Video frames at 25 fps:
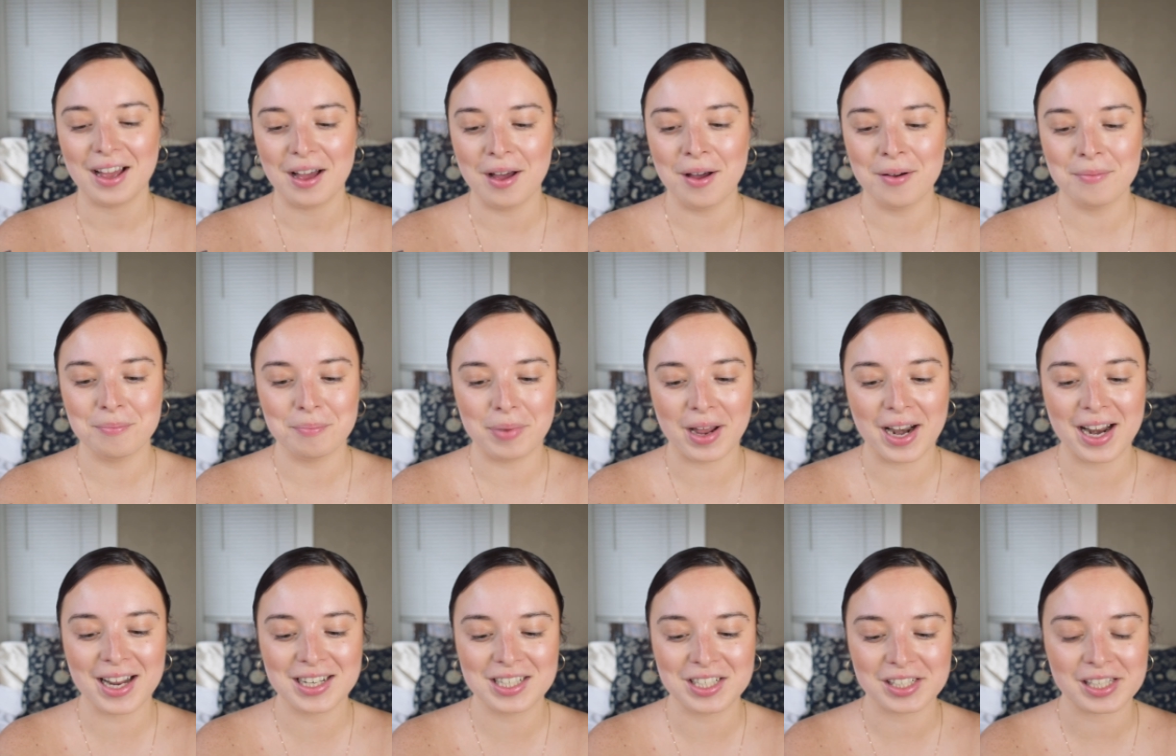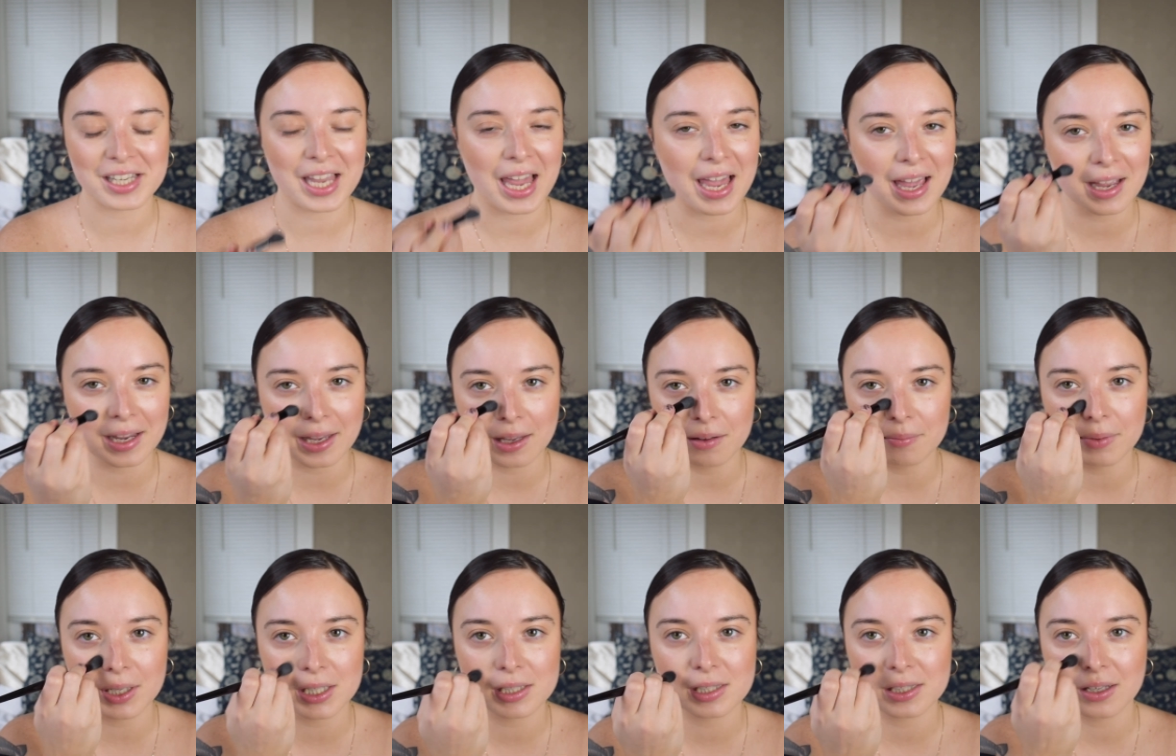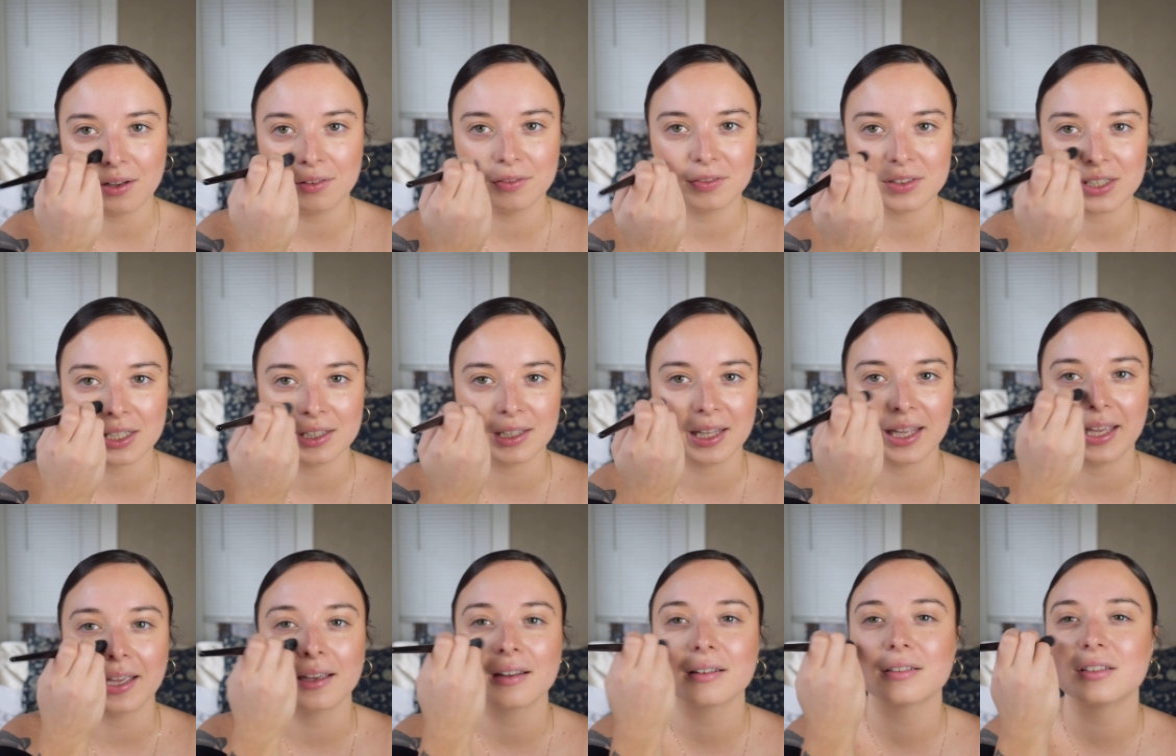Um, but I just can't get myself to
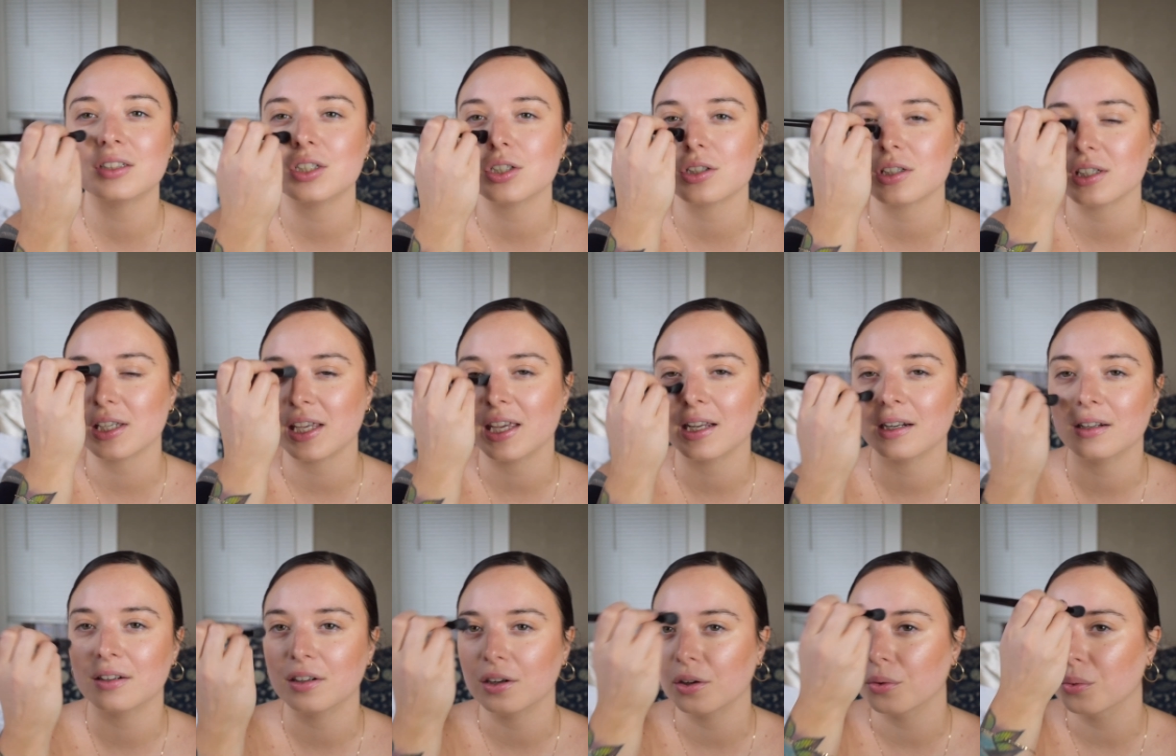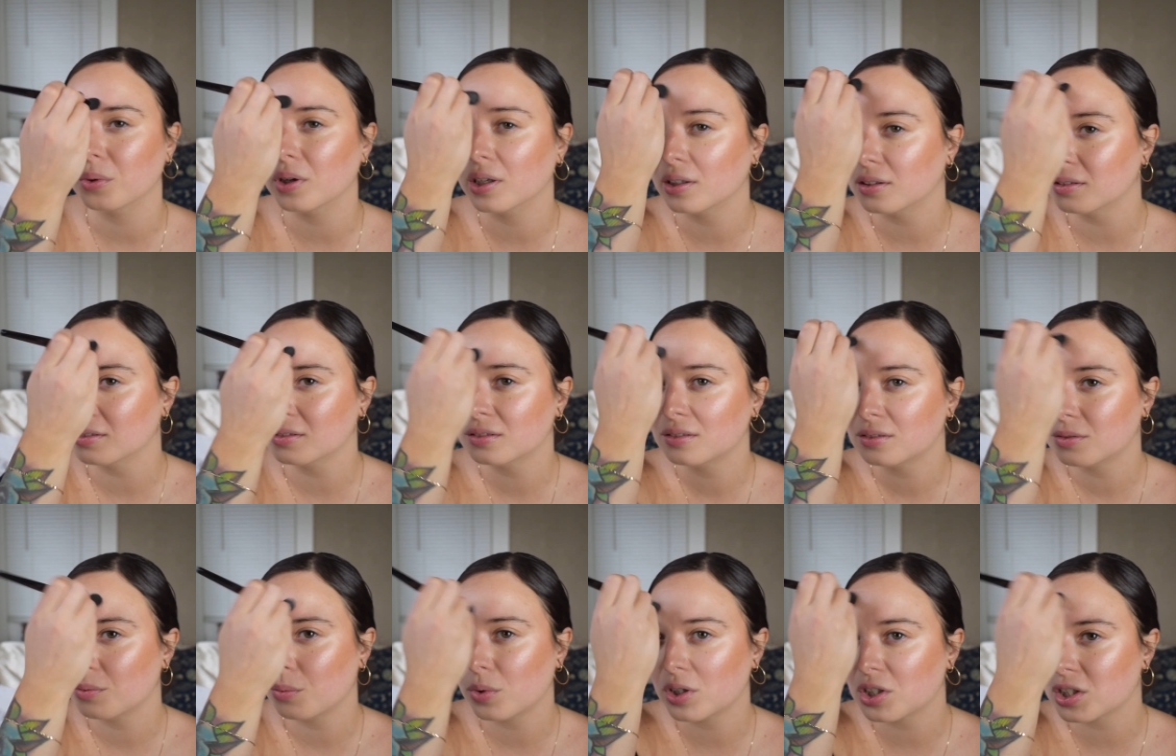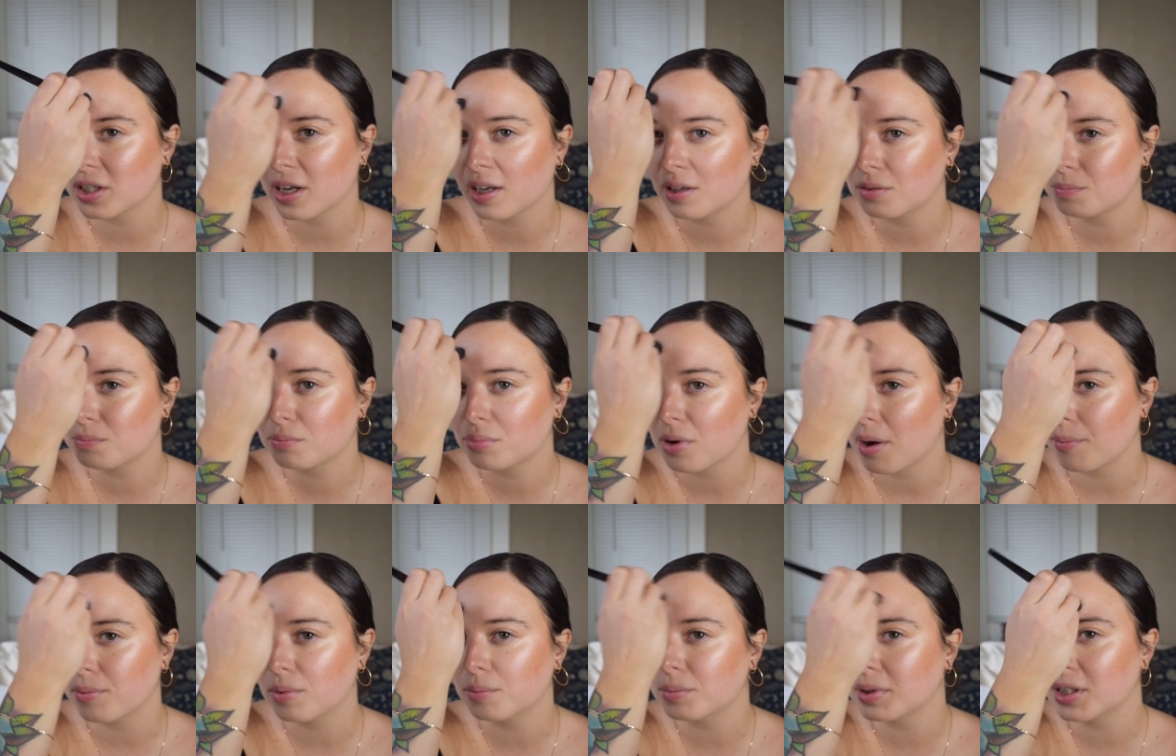like just get a new one, which I
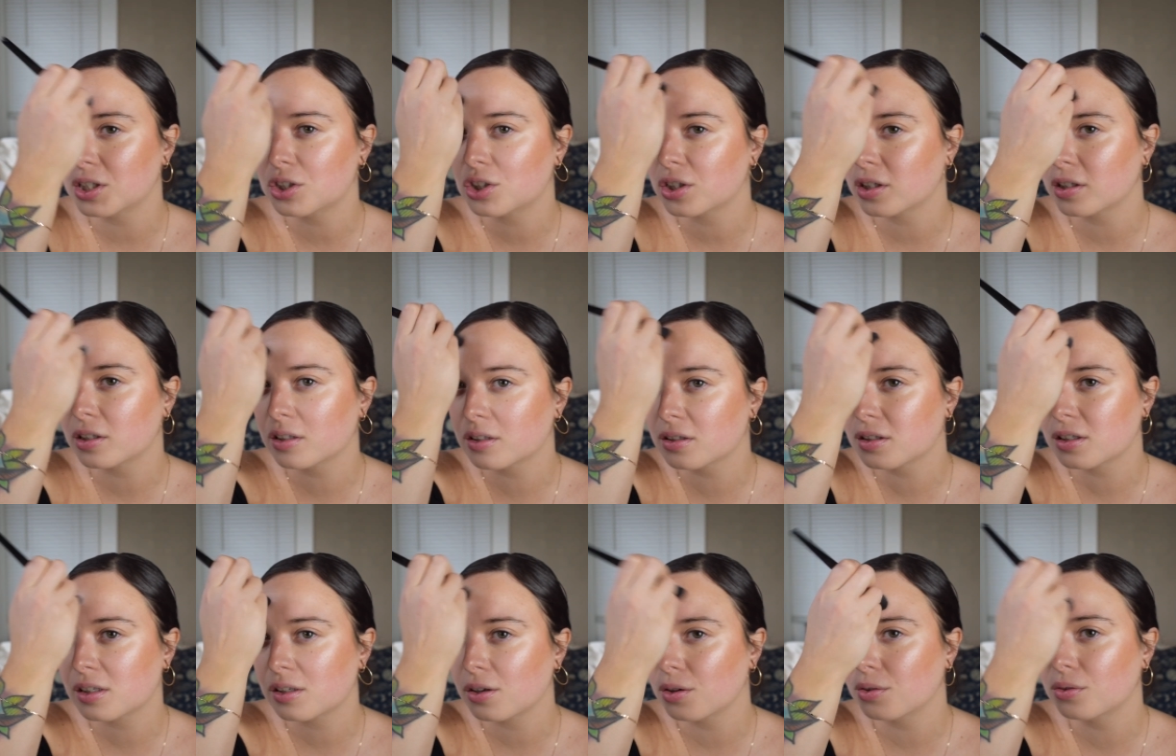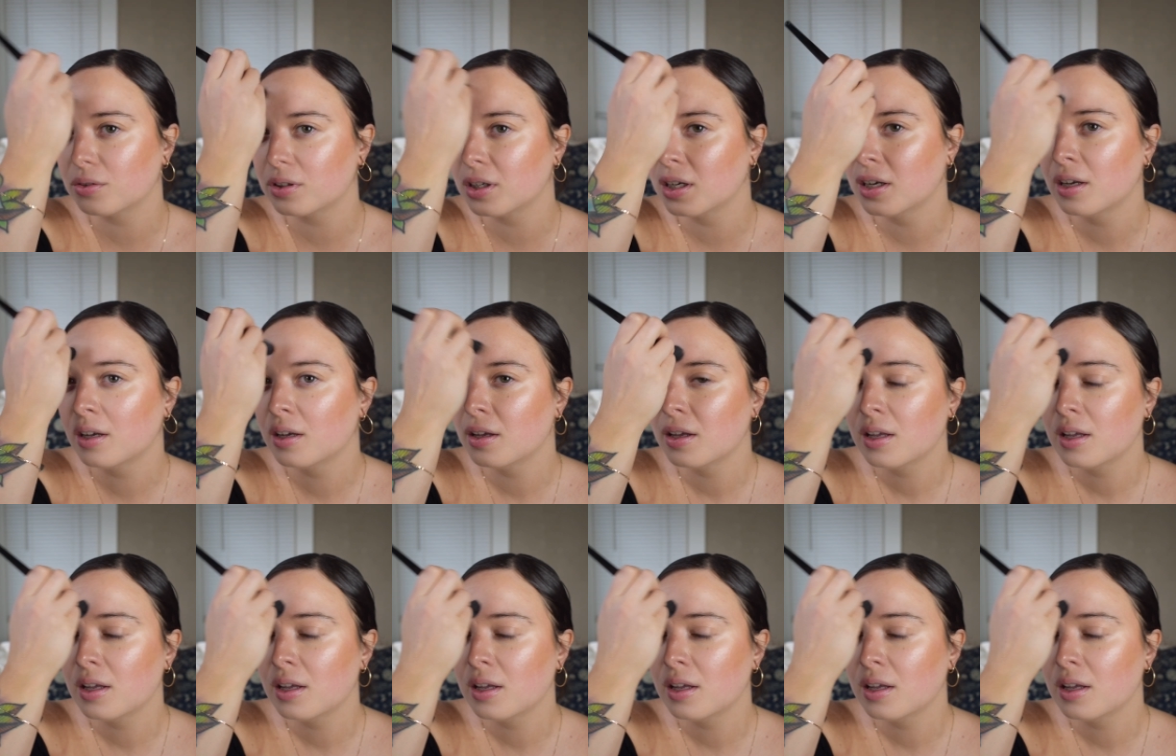probably should soon.